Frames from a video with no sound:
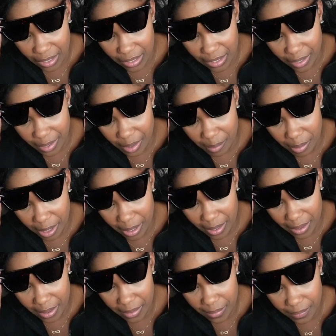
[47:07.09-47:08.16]

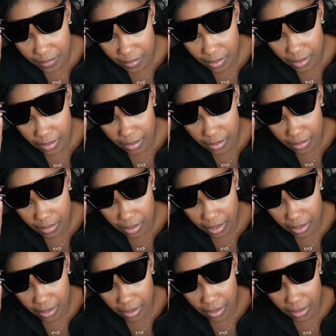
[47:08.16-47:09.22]
Yerba,
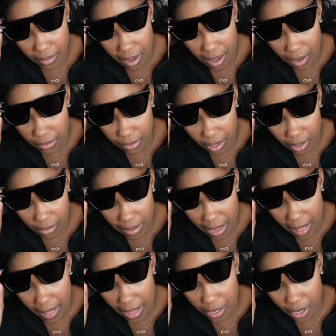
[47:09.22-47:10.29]
girl, I don't know.
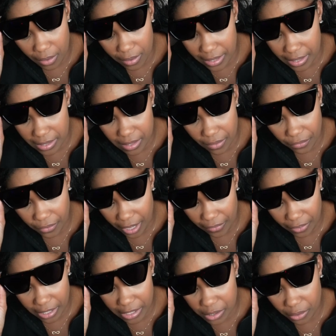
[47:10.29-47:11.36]
All I know is the
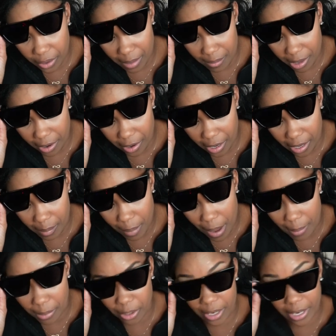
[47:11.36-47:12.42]
flavor is Cranberry
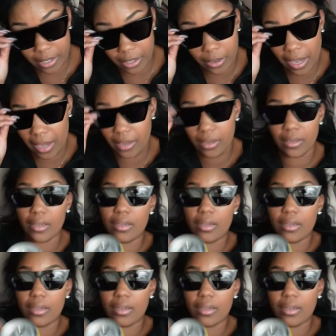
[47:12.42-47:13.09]
Pomegranate, okay?